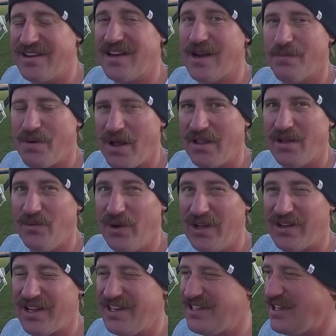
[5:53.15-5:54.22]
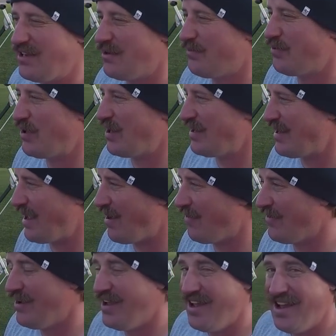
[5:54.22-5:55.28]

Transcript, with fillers: and I probably will continue to put it down.